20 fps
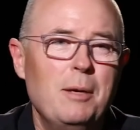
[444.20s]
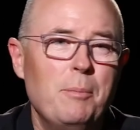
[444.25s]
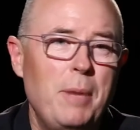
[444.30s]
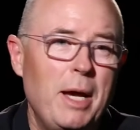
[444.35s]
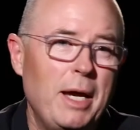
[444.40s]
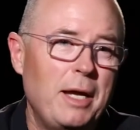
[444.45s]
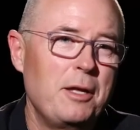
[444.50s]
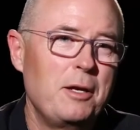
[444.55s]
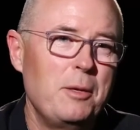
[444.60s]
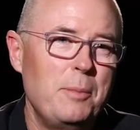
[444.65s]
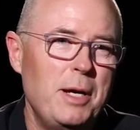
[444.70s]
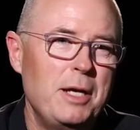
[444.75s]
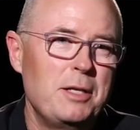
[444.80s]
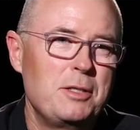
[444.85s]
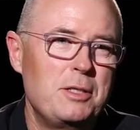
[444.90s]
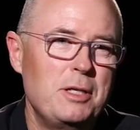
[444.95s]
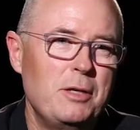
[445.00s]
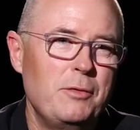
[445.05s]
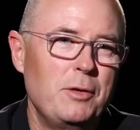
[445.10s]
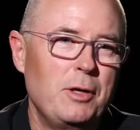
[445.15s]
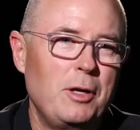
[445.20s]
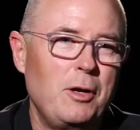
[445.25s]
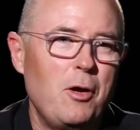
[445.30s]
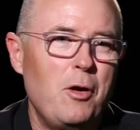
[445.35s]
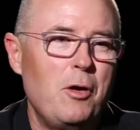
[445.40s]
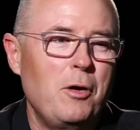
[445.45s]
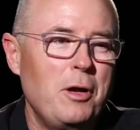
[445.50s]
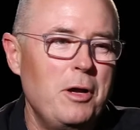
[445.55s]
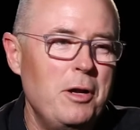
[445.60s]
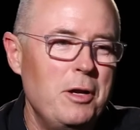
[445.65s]
back at about 7
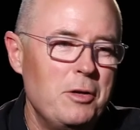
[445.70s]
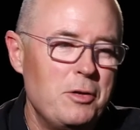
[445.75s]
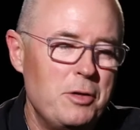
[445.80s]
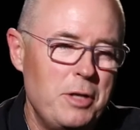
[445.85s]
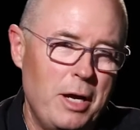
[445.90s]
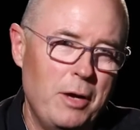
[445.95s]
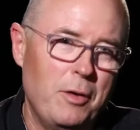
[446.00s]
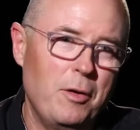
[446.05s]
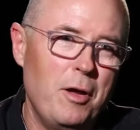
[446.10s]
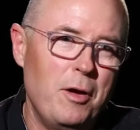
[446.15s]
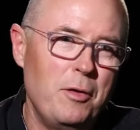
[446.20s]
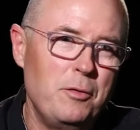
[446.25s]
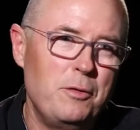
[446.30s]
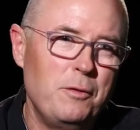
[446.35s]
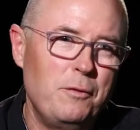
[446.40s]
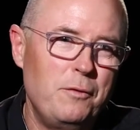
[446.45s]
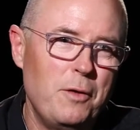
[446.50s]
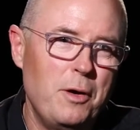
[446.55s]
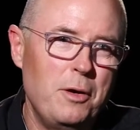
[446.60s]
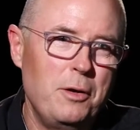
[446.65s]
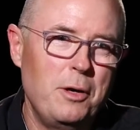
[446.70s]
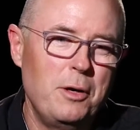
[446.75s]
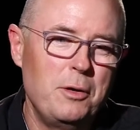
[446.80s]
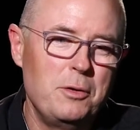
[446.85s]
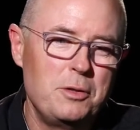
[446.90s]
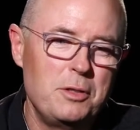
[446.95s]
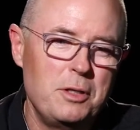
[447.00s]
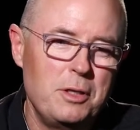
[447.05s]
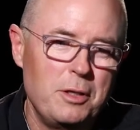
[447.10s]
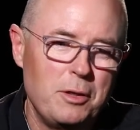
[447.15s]
o'clock, download the
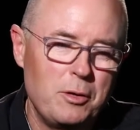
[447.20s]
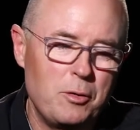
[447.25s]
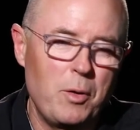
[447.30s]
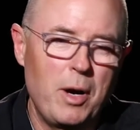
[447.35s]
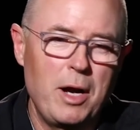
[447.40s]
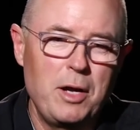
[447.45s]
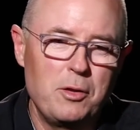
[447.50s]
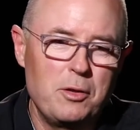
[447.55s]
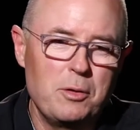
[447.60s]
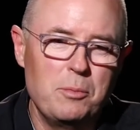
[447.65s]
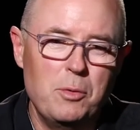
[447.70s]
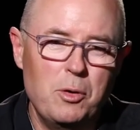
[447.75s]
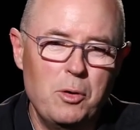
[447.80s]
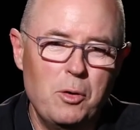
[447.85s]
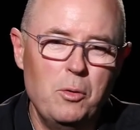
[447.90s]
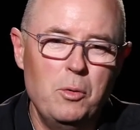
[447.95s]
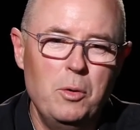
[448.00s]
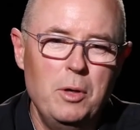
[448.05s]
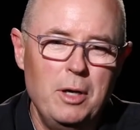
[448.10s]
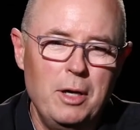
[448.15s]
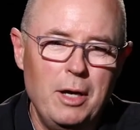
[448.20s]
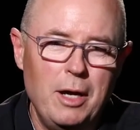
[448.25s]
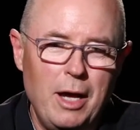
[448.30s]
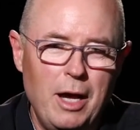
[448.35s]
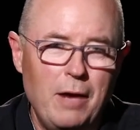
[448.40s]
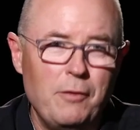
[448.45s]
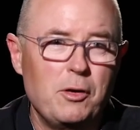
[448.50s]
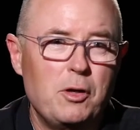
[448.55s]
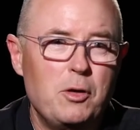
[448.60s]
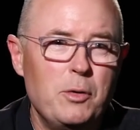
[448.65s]
photos, grade them all,
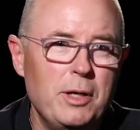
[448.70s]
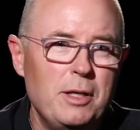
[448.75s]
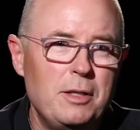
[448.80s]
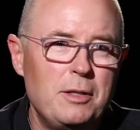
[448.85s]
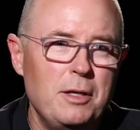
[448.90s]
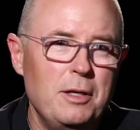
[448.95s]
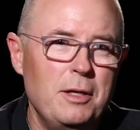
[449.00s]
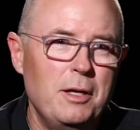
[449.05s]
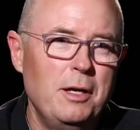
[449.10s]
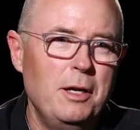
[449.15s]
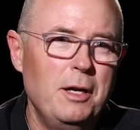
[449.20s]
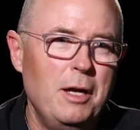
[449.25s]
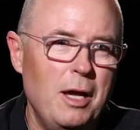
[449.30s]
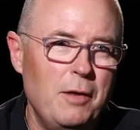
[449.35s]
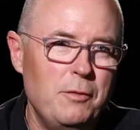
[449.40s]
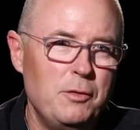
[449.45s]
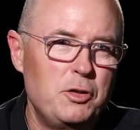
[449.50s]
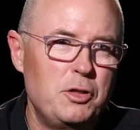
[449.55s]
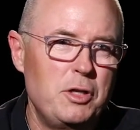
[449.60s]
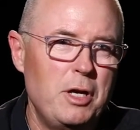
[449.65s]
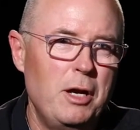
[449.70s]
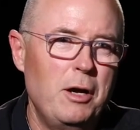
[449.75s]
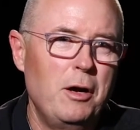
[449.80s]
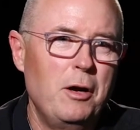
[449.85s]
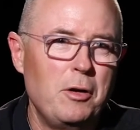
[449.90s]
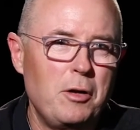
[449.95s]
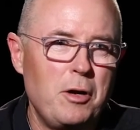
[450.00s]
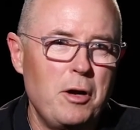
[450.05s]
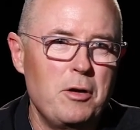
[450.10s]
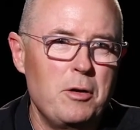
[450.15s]
have a quick dinner, have a
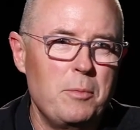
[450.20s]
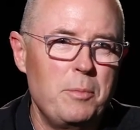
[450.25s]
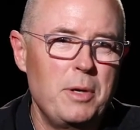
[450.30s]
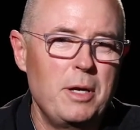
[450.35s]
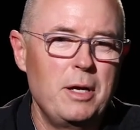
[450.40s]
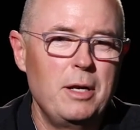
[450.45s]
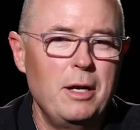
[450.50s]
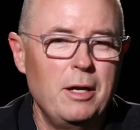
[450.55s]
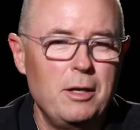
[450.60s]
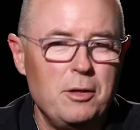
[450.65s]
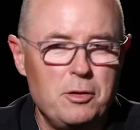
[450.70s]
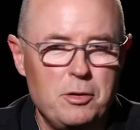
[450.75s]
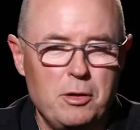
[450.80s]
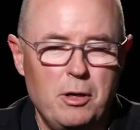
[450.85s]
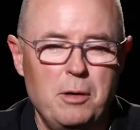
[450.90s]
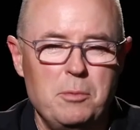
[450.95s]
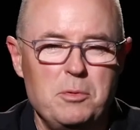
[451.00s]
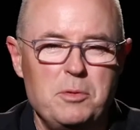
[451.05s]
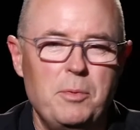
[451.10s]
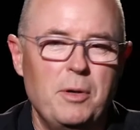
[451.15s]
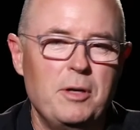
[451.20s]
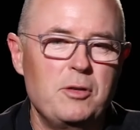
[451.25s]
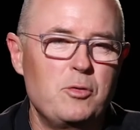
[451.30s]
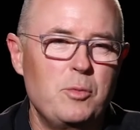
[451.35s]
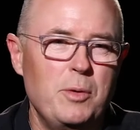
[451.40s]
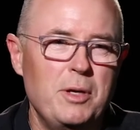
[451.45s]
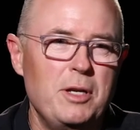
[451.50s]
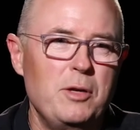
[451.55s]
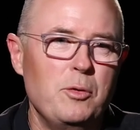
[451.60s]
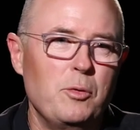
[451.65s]
shower, go to bed, times by
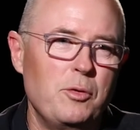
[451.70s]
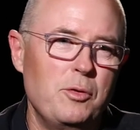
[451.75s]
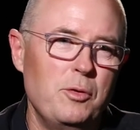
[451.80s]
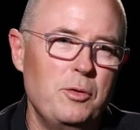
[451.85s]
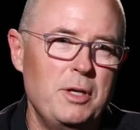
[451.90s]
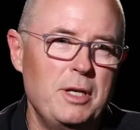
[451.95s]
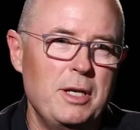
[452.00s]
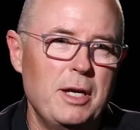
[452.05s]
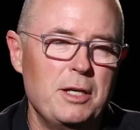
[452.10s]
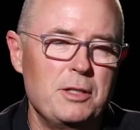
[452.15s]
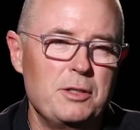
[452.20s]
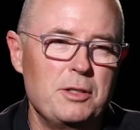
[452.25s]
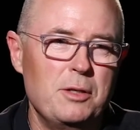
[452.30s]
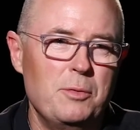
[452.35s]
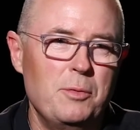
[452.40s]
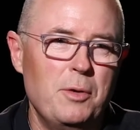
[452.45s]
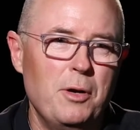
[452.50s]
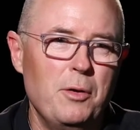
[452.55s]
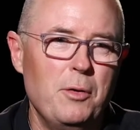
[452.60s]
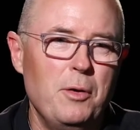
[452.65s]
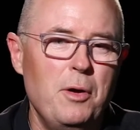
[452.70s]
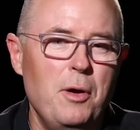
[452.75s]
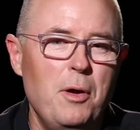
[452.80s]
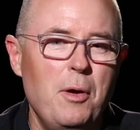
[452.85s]
20 or 30 days in a row.